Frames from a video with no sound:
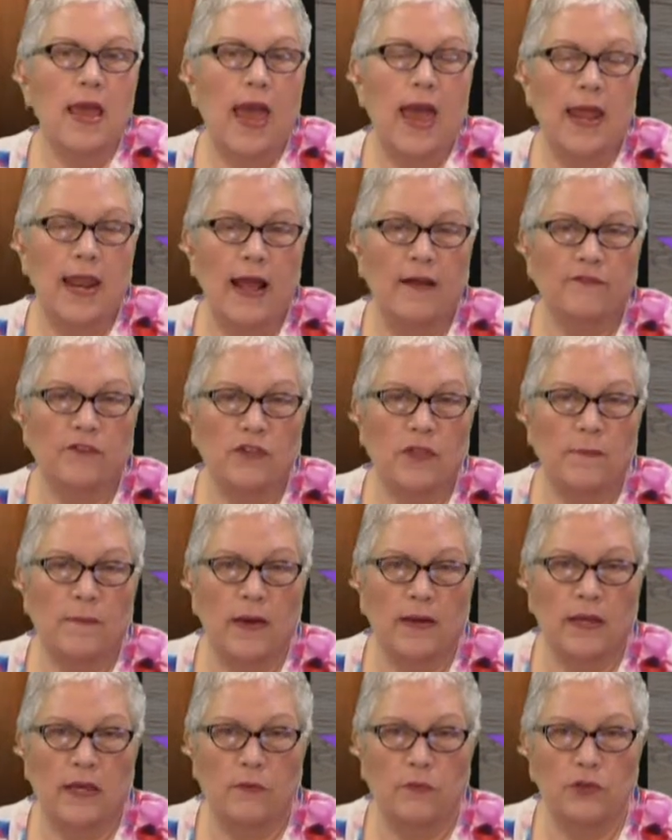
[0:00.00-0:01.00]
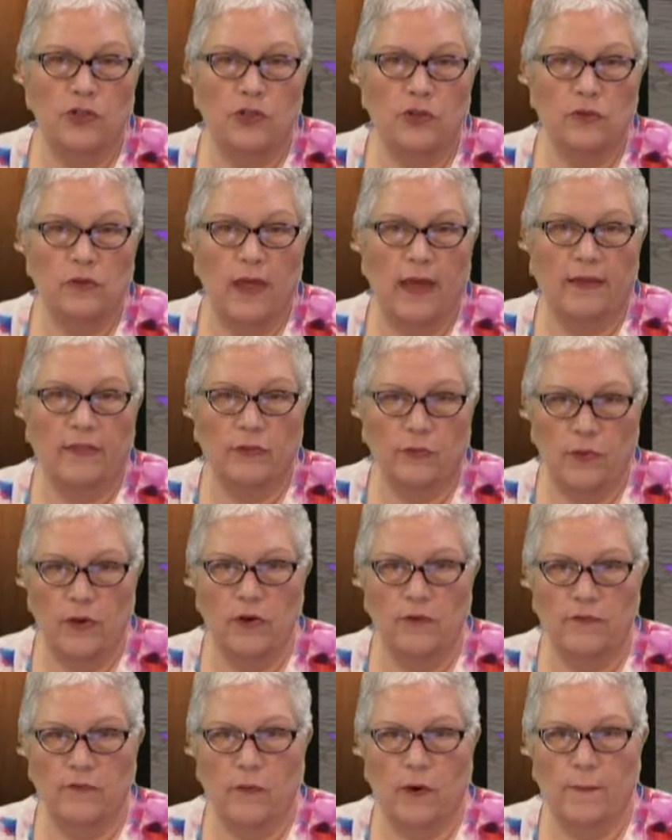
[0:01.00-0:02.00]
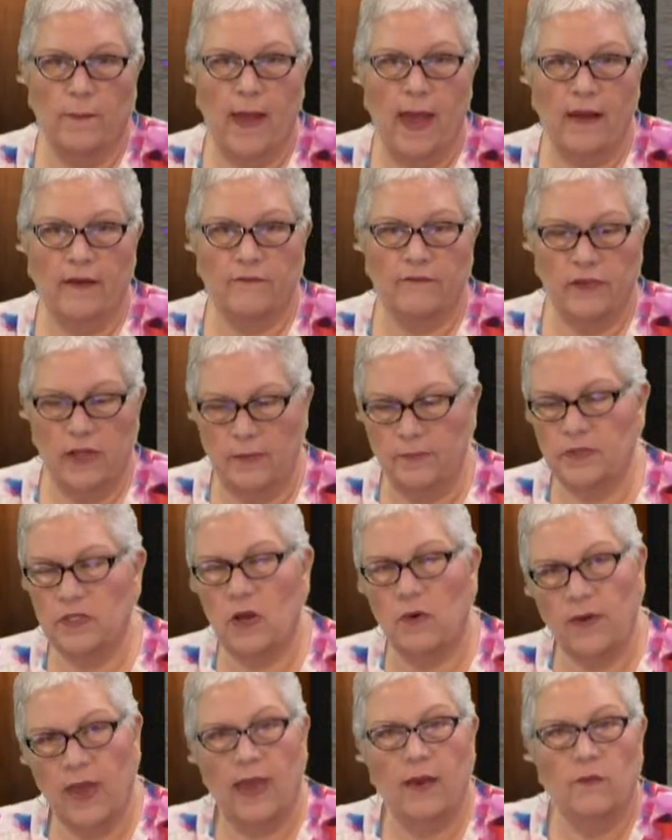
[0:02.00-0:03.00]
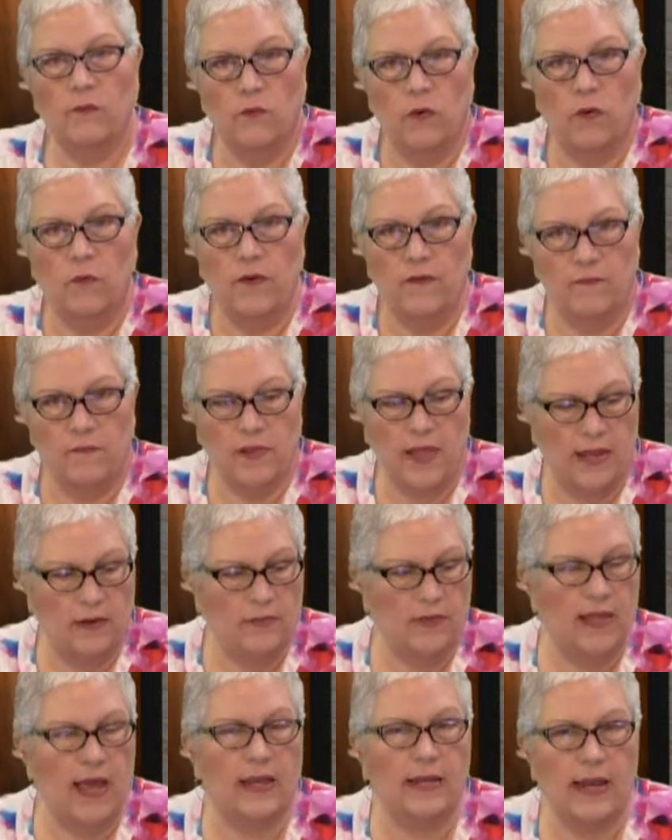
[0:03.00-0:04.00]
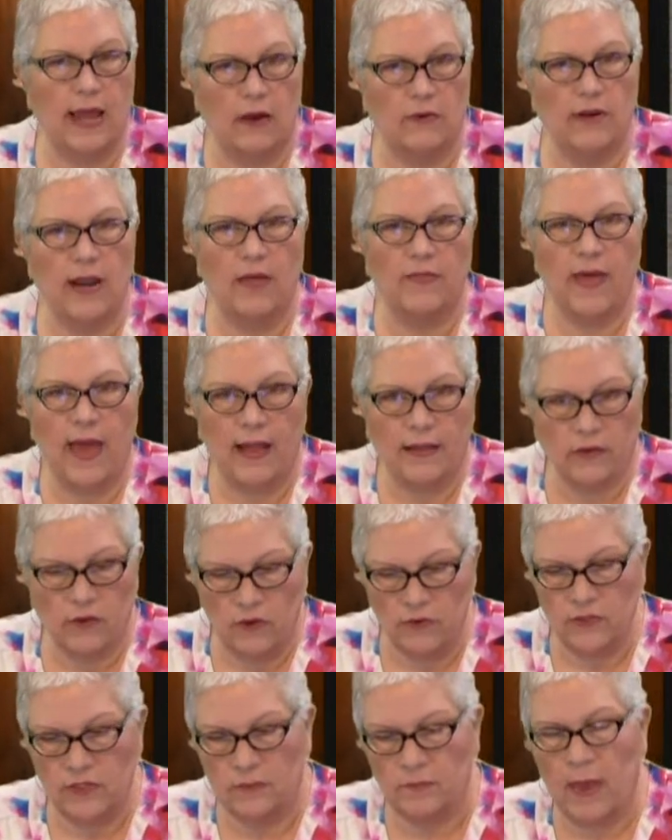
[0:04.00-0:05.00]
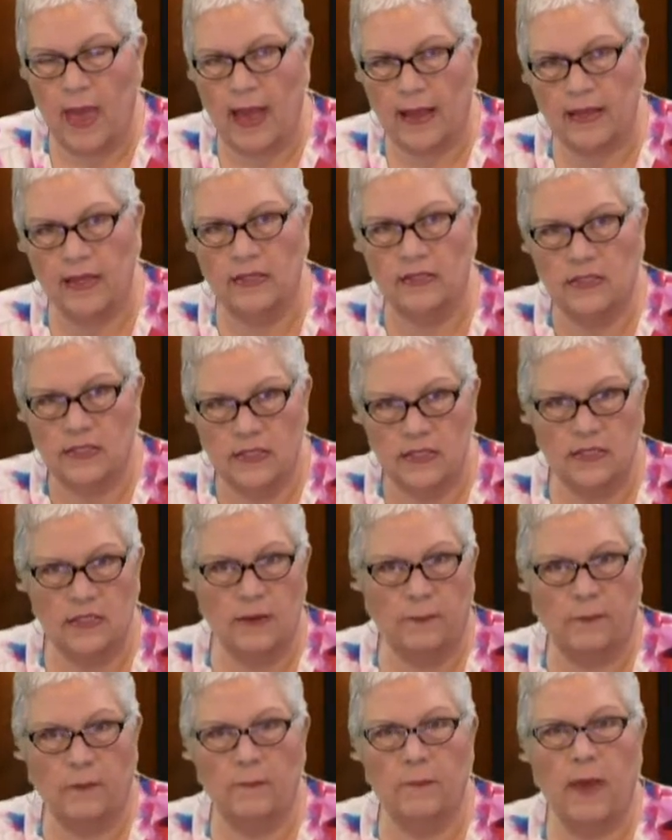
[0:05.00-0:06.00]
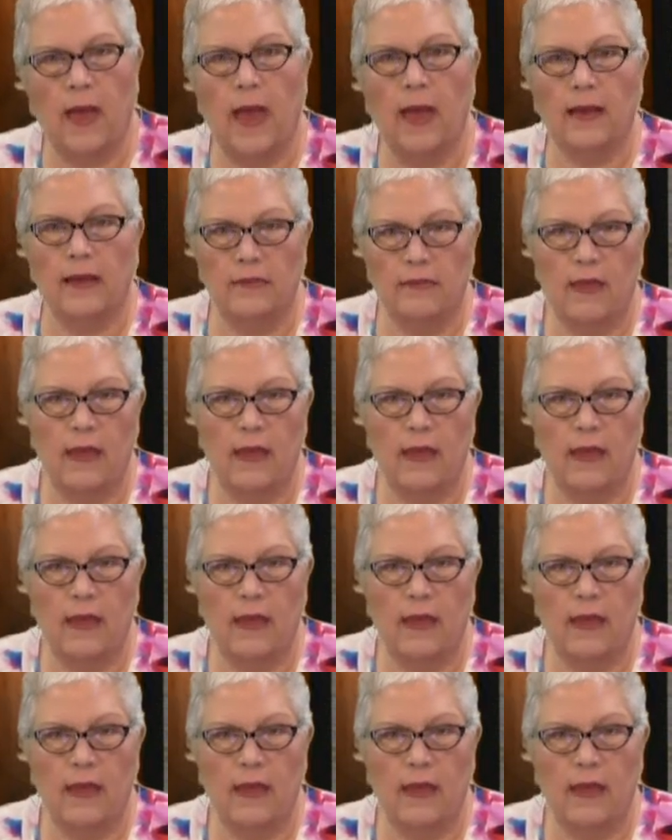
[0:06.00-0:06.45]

And after the monkey would do like 3 or 4 backflips, okay, well, we've played with that now. Now that goes back into the zipper bag, and